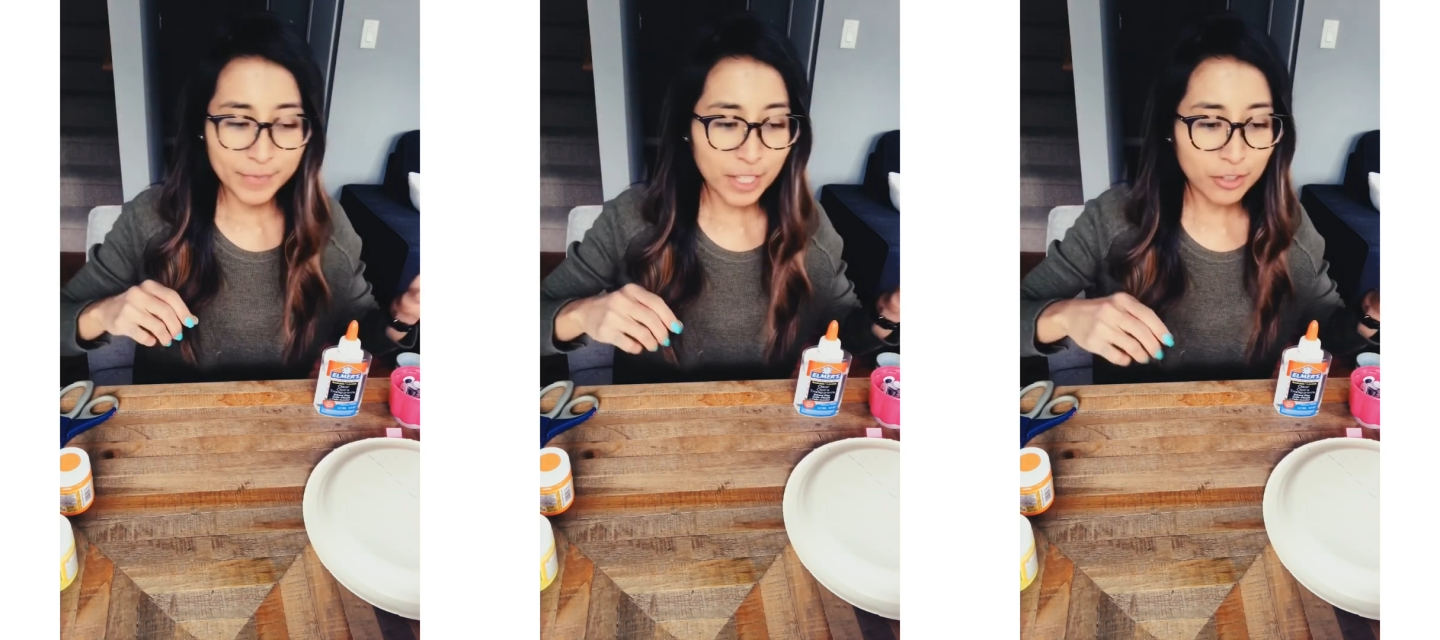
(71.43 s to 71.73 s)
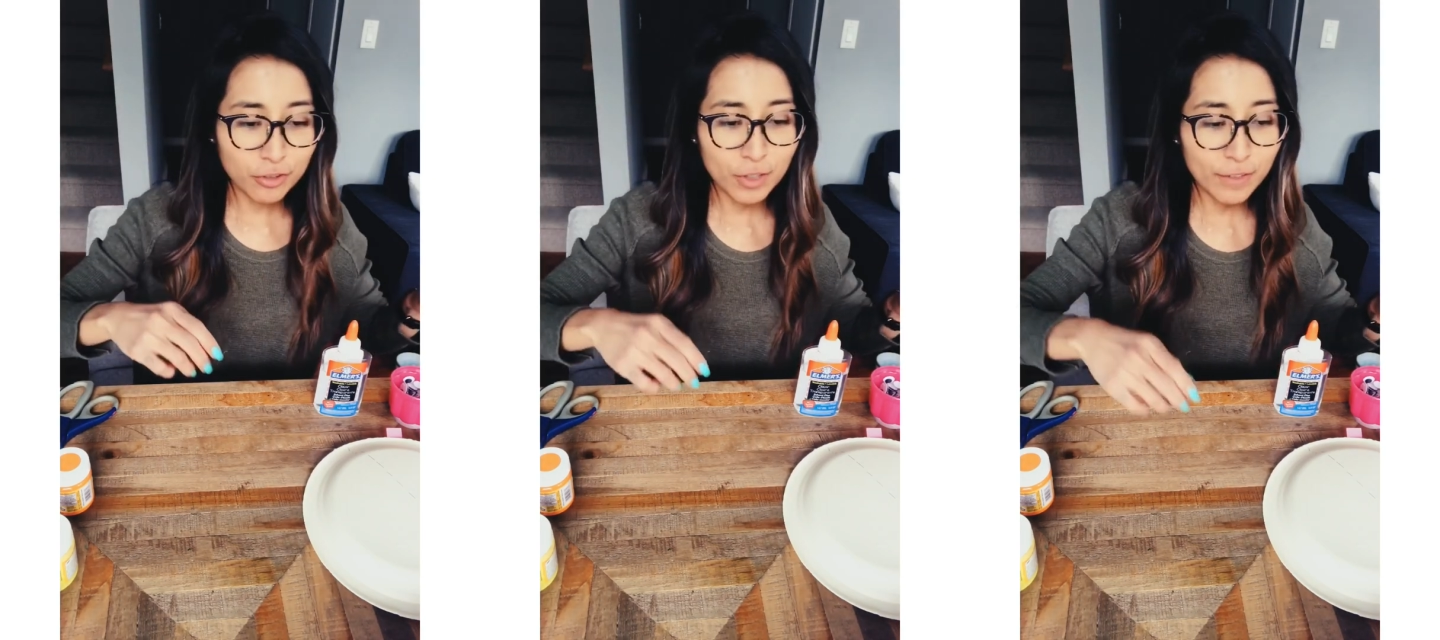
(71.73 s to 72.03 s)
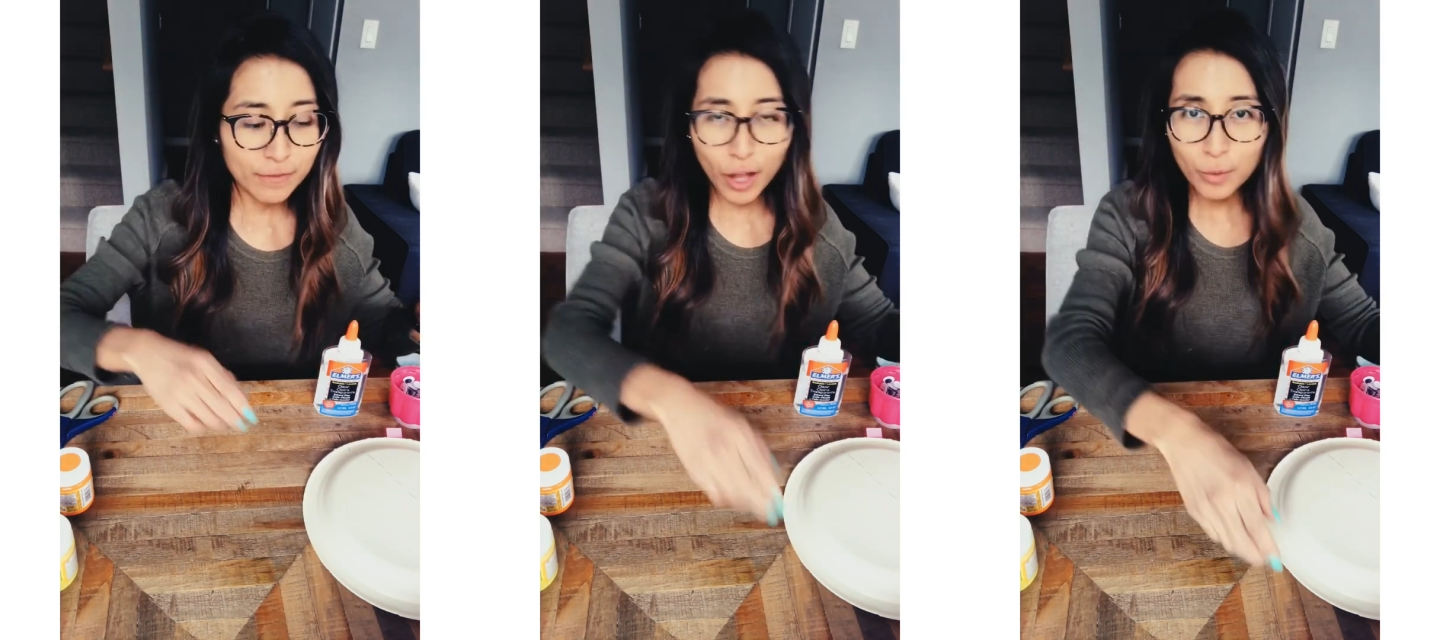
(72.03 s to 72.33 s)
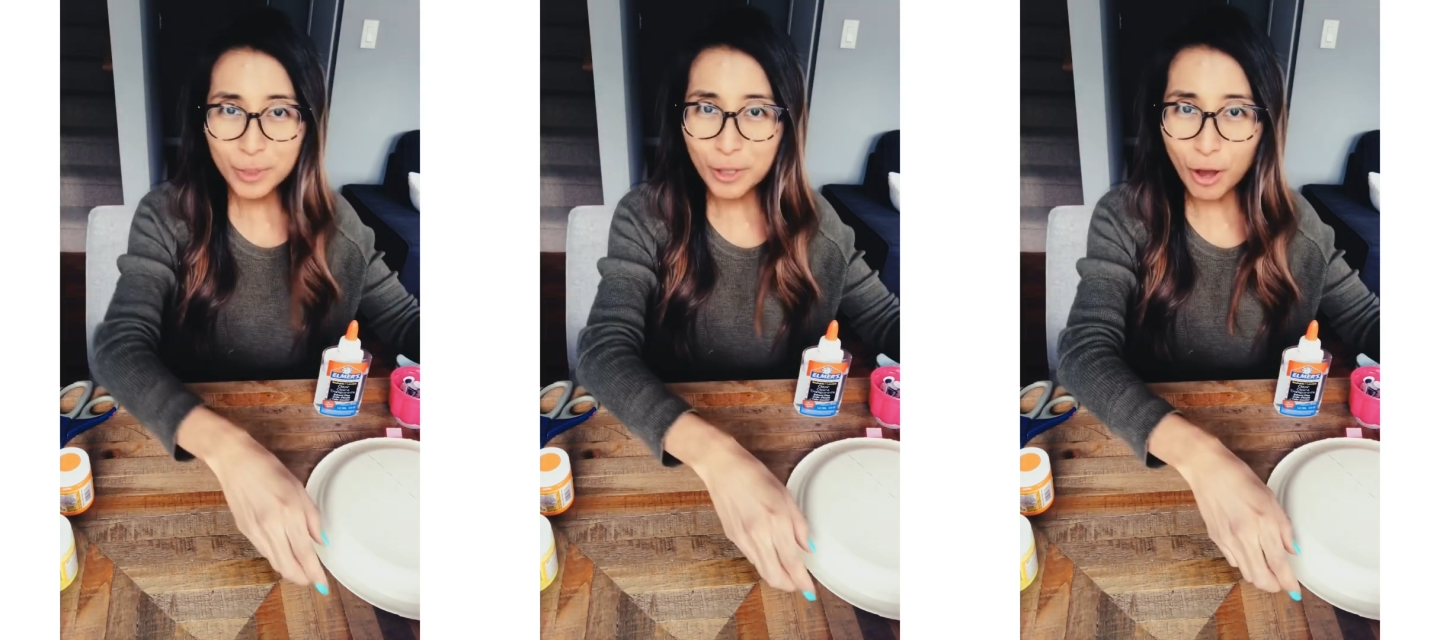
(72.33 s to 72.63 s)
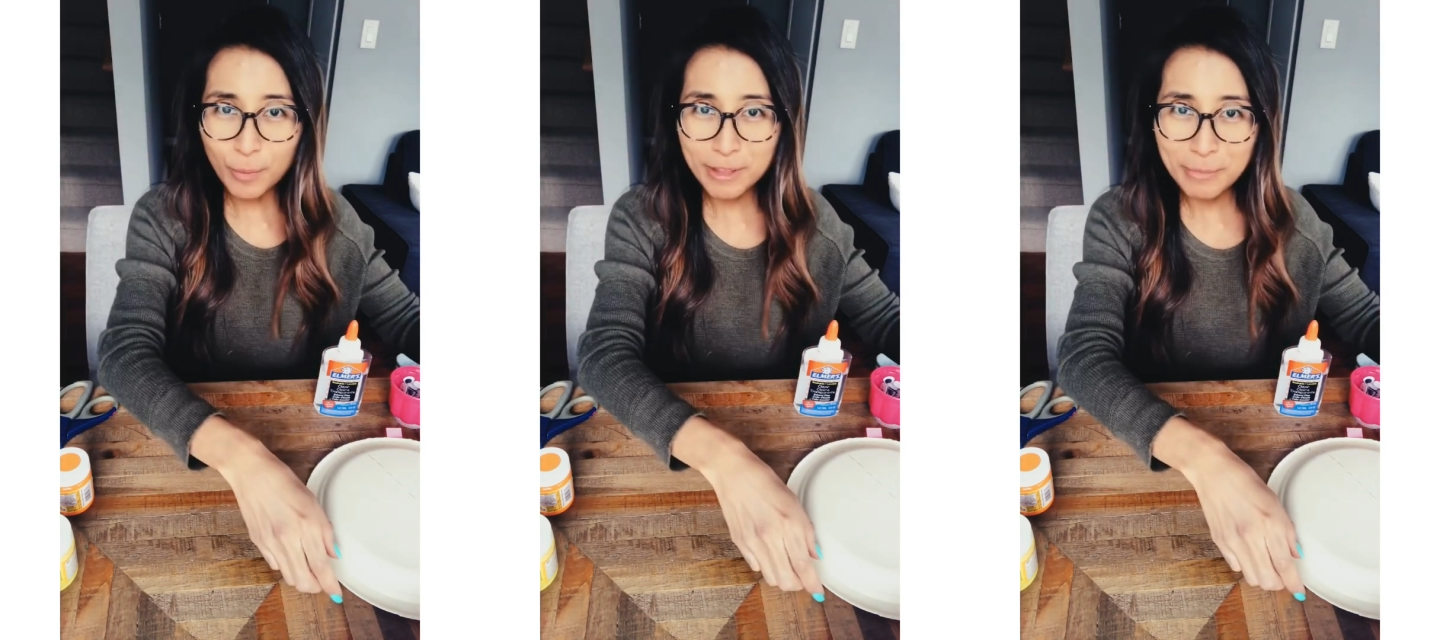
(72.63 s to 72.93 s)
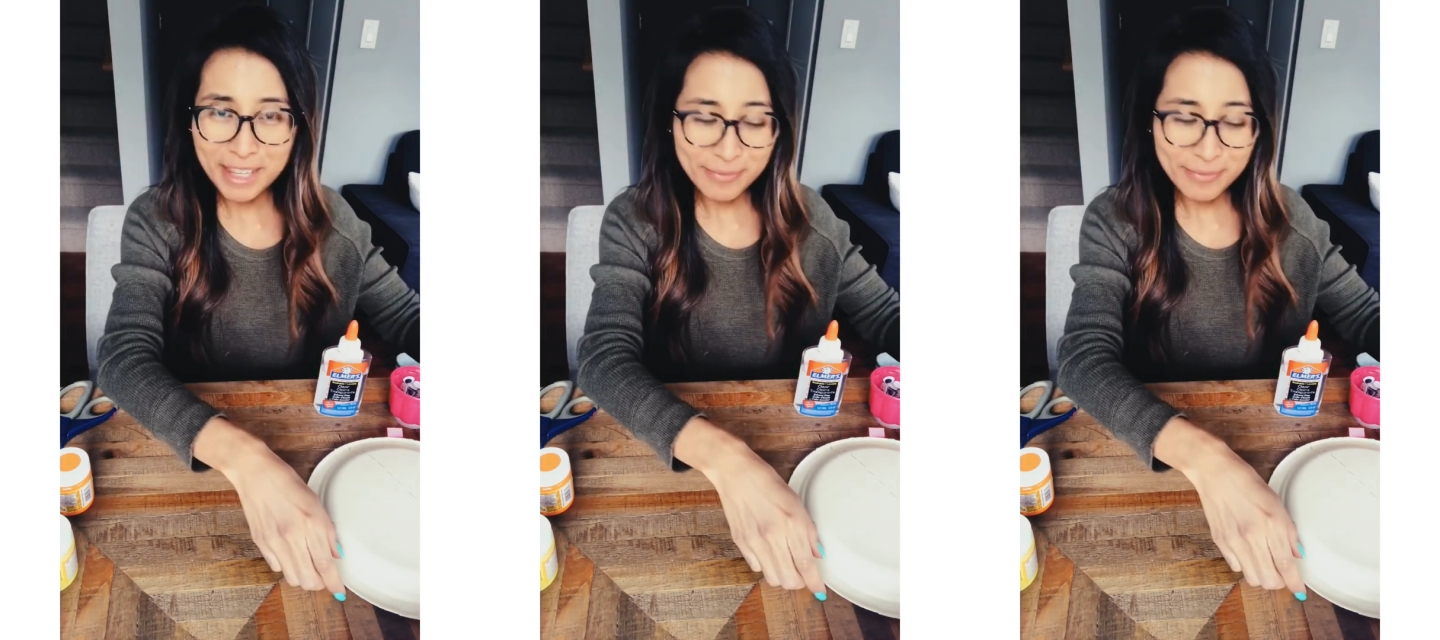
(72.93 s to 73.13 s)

so you can follow along with me.